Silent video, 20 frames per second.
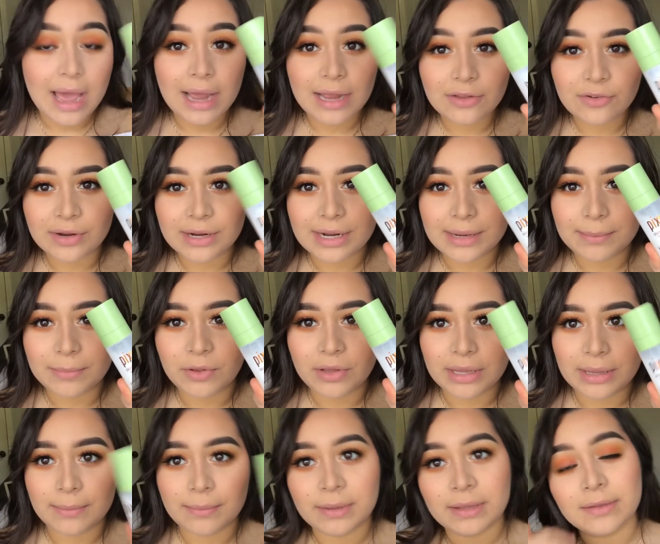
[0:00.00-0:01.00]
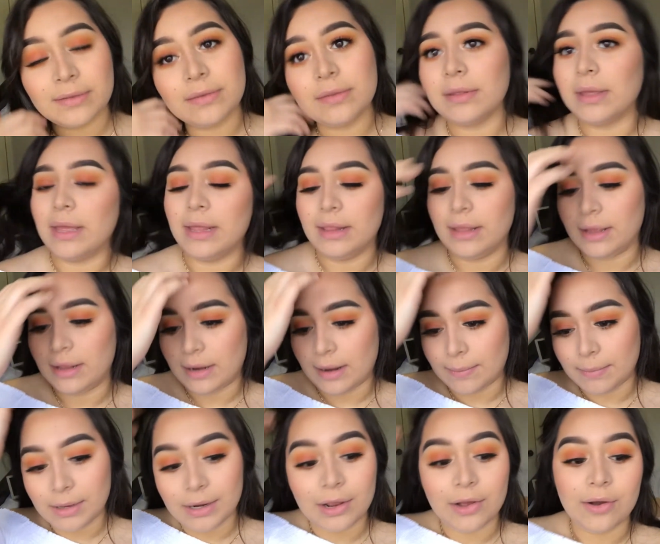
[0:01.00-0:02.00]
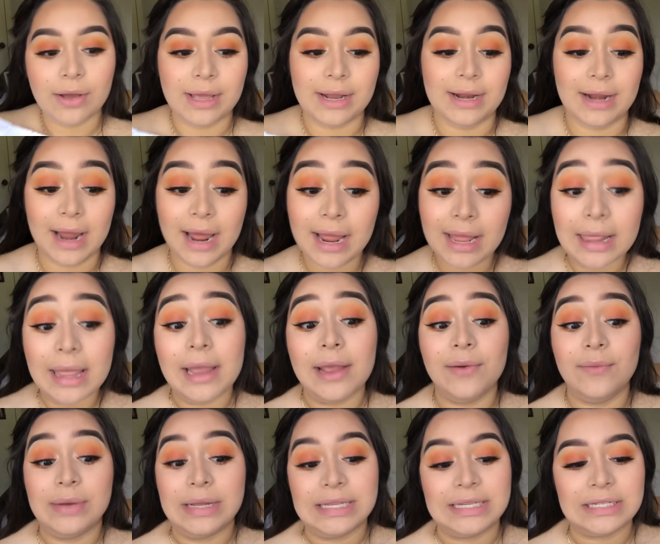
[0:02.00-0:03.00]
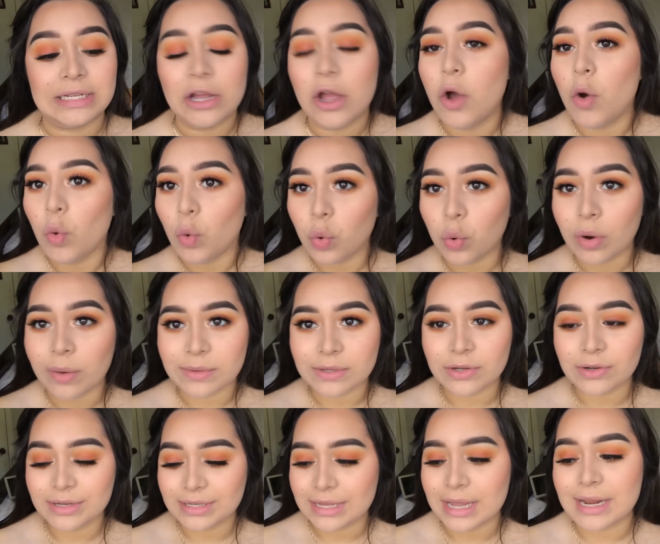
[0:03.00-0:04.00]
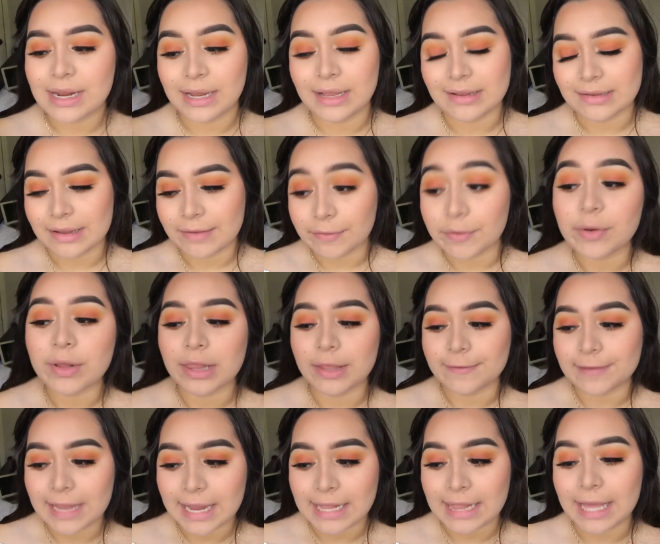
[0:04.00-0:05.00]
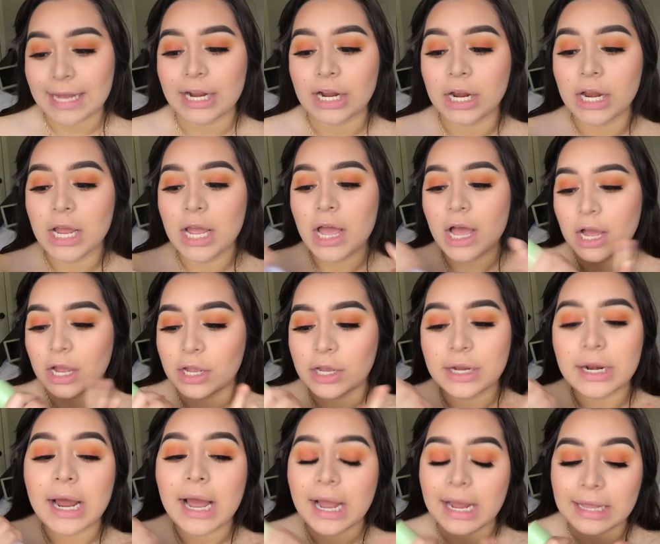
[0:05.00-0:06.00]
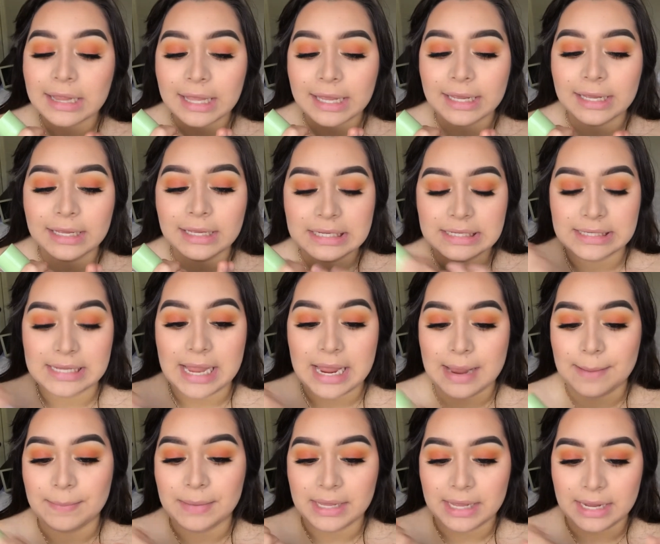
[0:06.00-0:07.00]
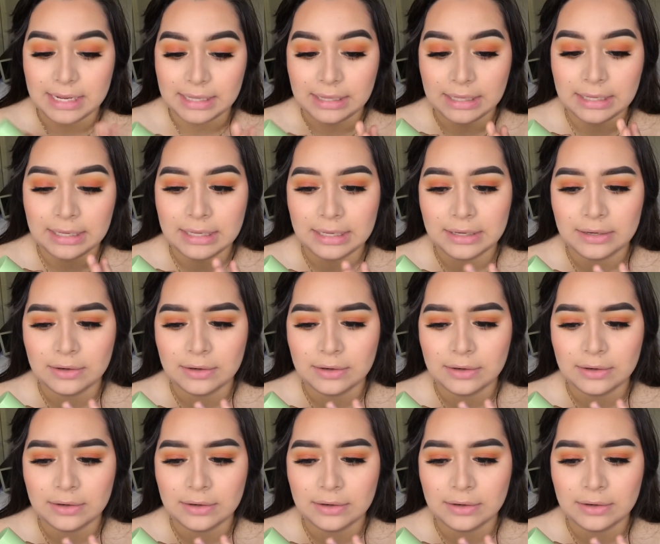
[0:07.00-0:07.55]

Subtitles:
Hydrating Milky Mist. And then I'm going to go ahead and highlight, which, I'm so excited because everyone loves highlighter. A good highlight is a happy highlight.